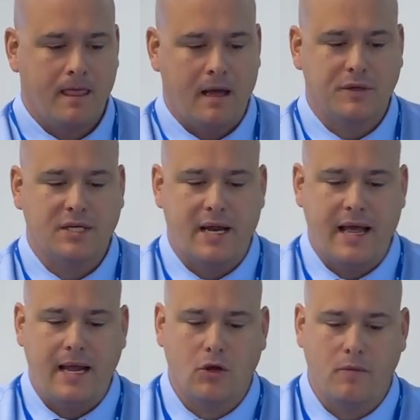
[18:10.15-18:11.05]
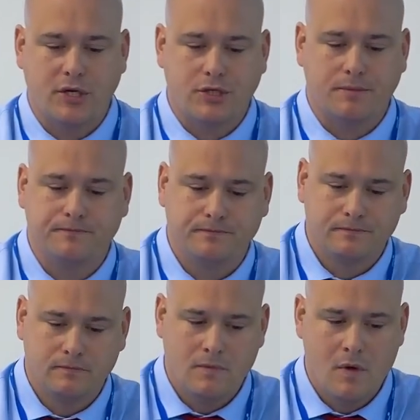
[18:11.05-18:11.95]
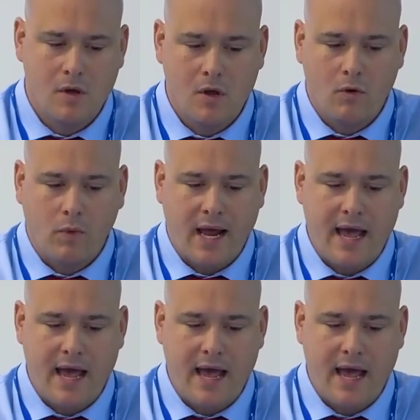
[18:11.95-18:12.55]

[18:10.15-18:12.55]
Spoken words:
I was on a Halo mission when